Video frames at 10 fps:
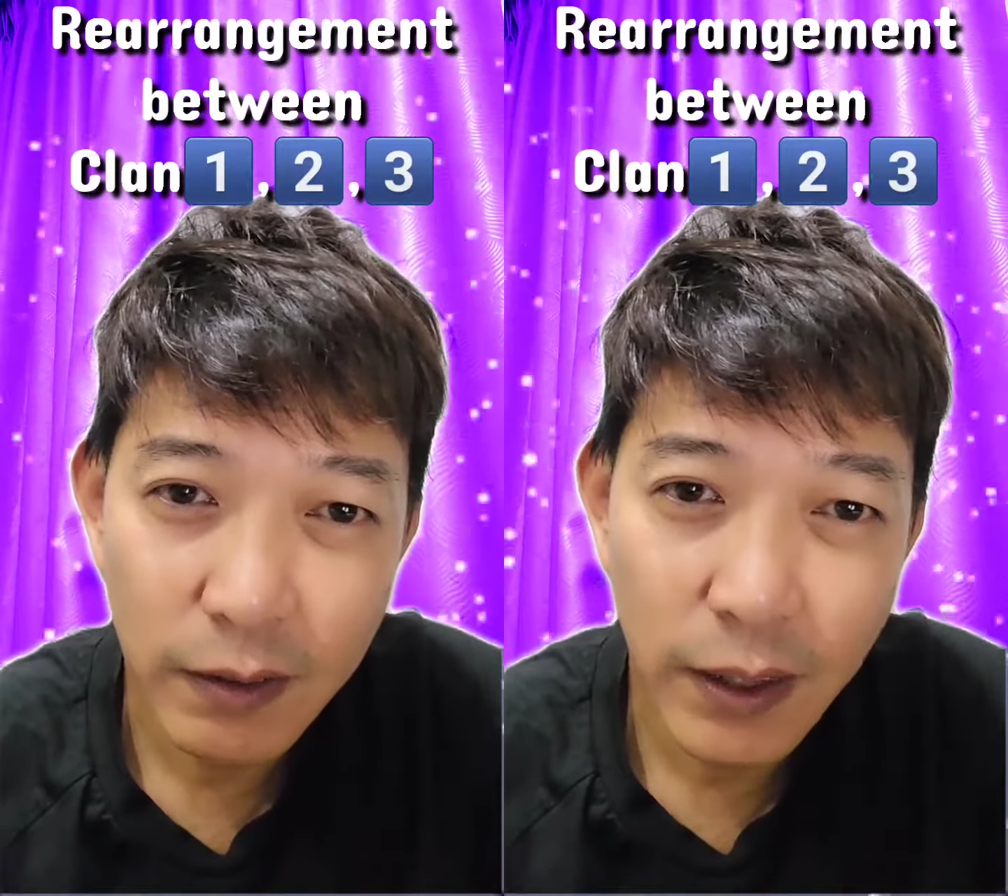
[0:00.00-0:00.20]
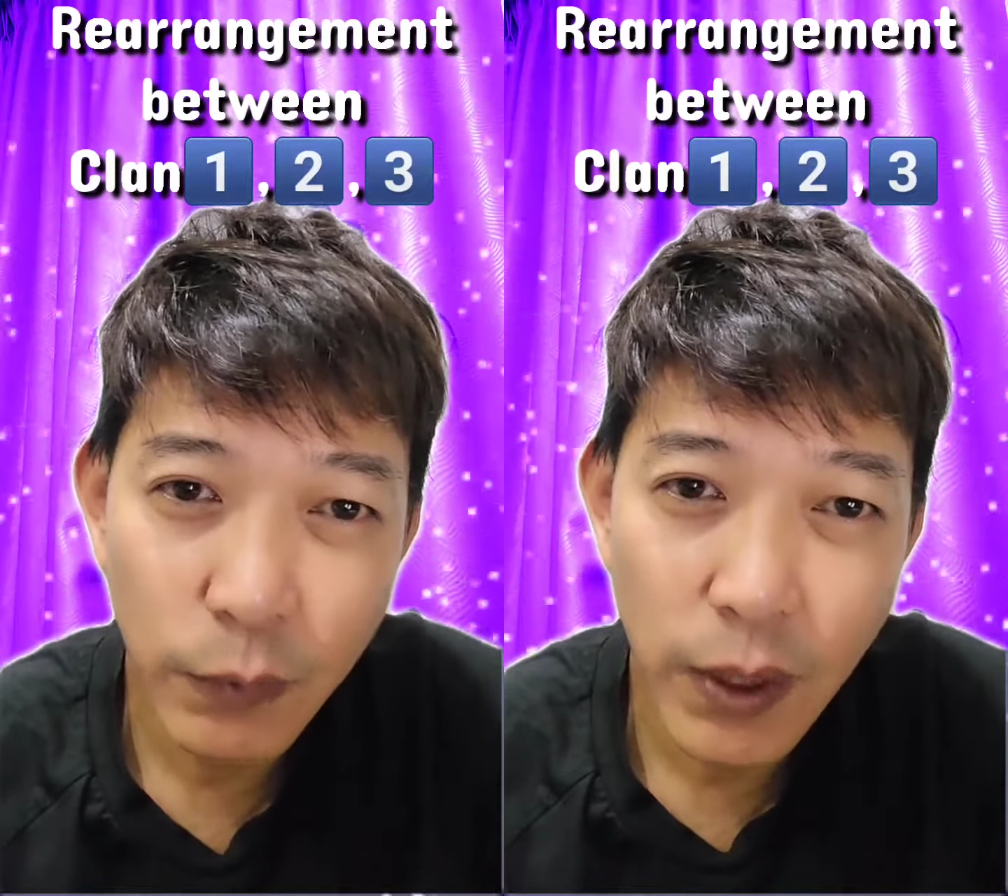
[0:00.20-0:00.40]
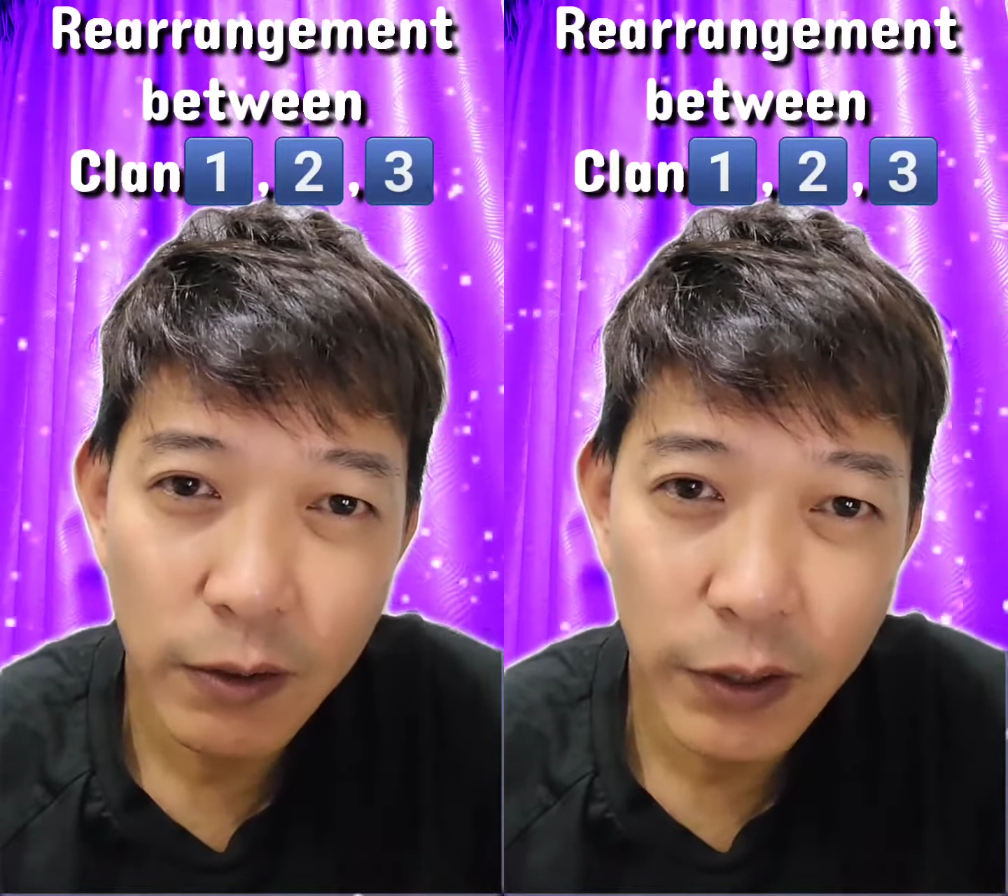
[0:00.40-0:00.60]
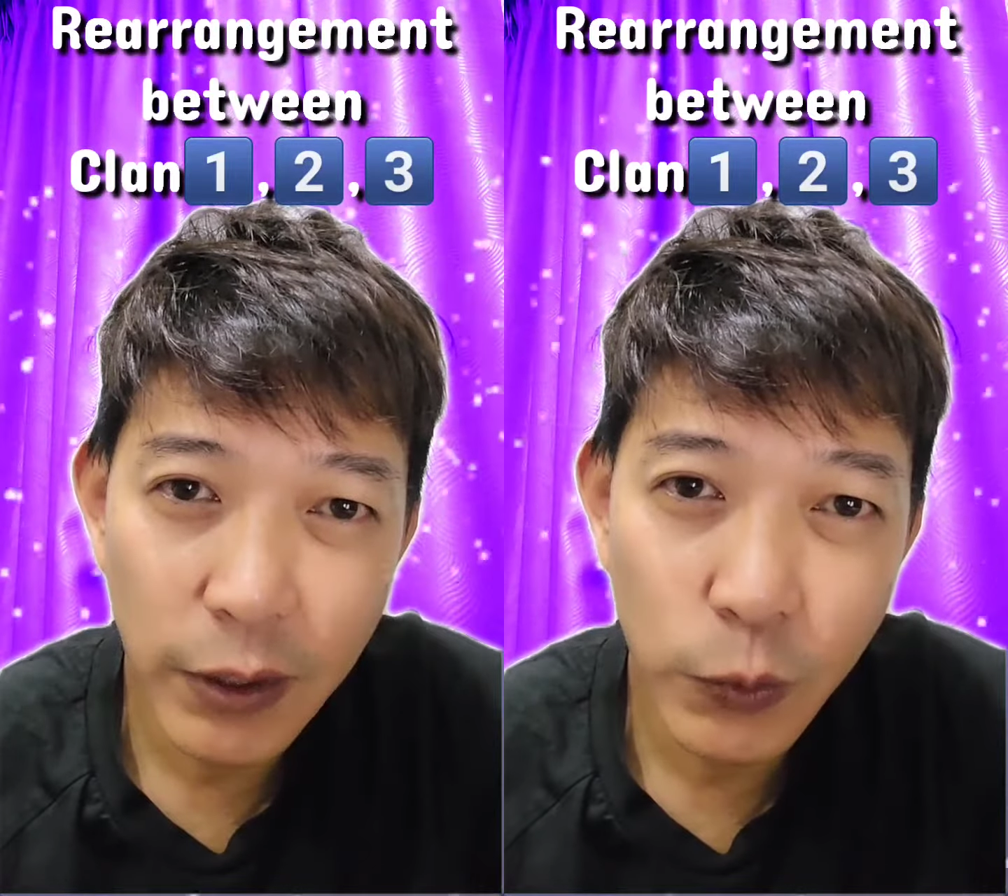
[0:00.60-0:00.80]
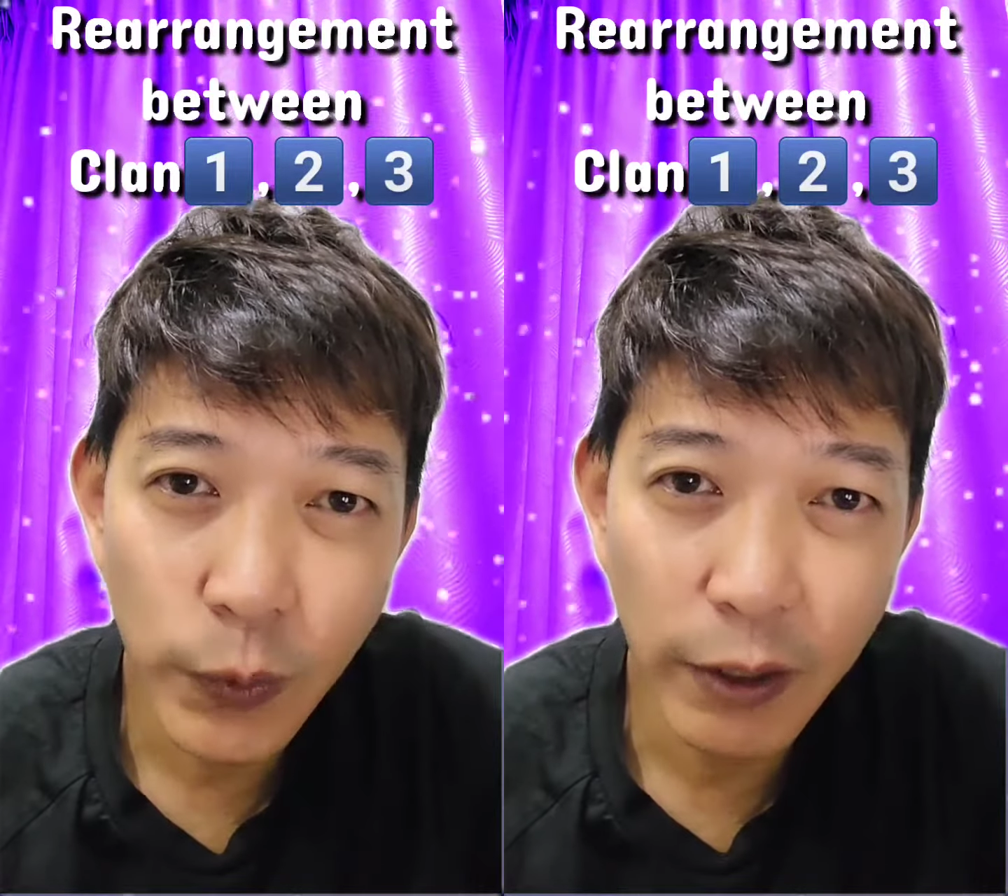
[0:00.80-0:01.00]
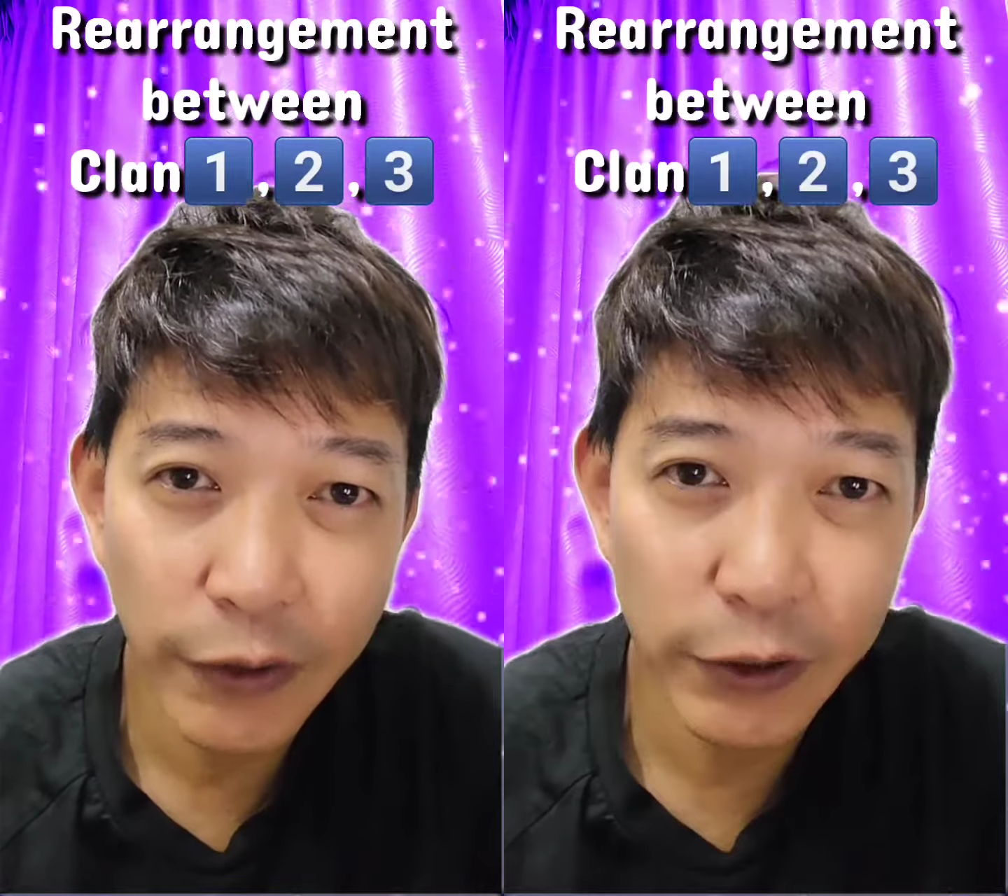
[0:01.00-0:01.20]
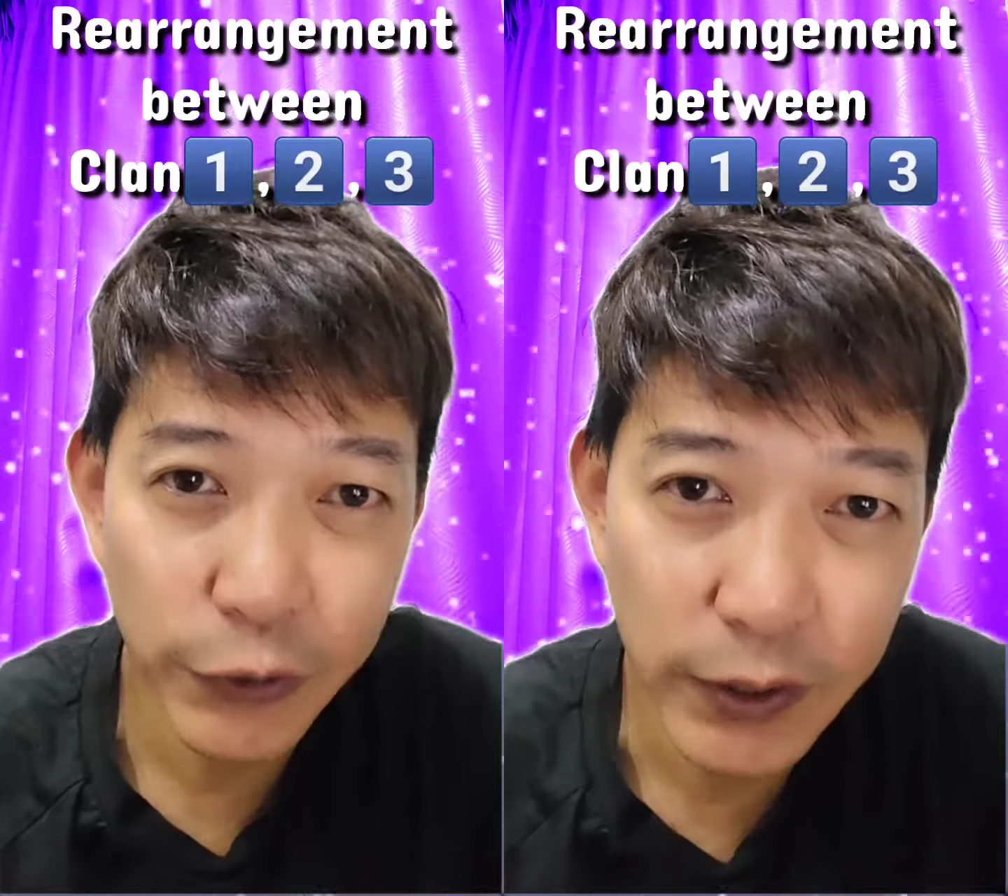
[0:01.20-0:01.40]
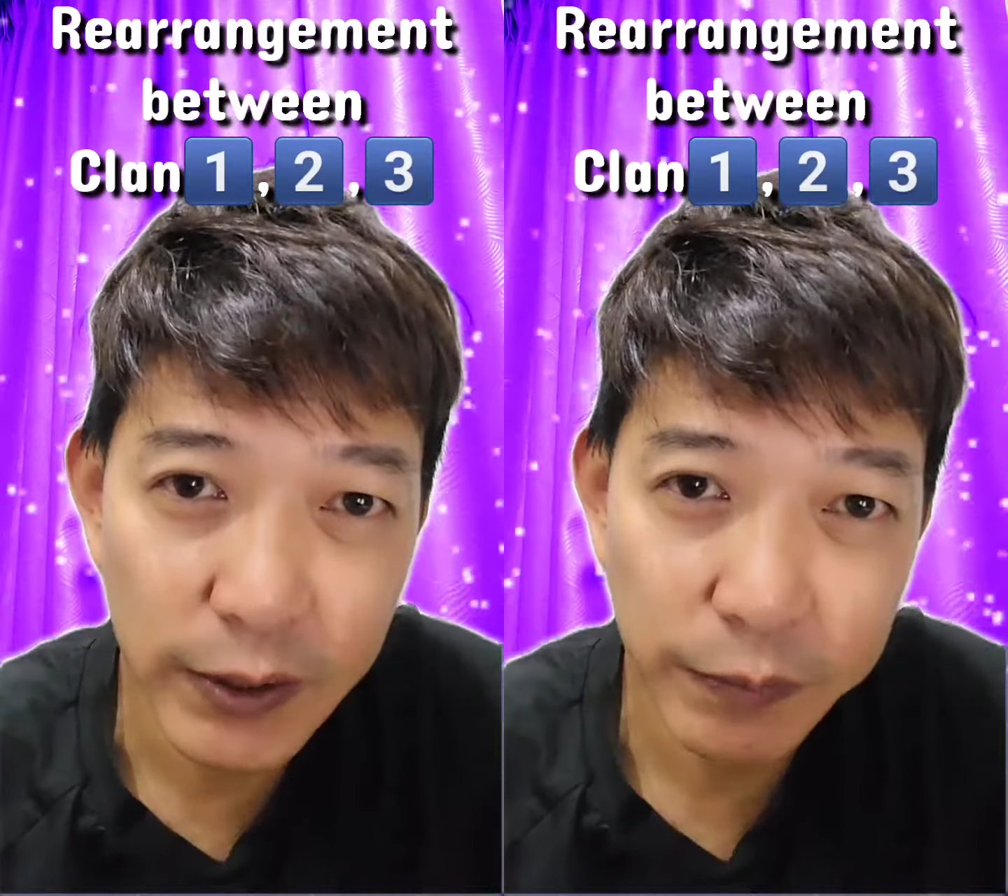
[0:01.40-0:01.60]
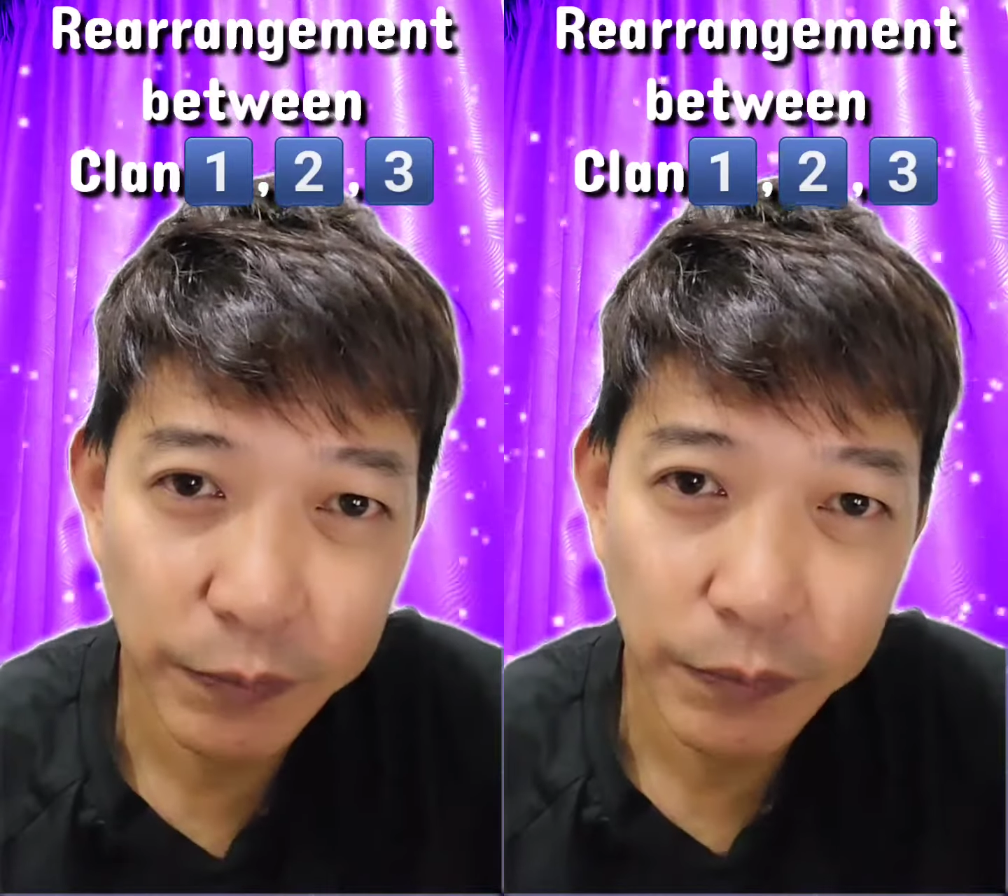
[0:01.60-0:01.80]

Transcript: Crank 1, Crank 2 and Crank 3.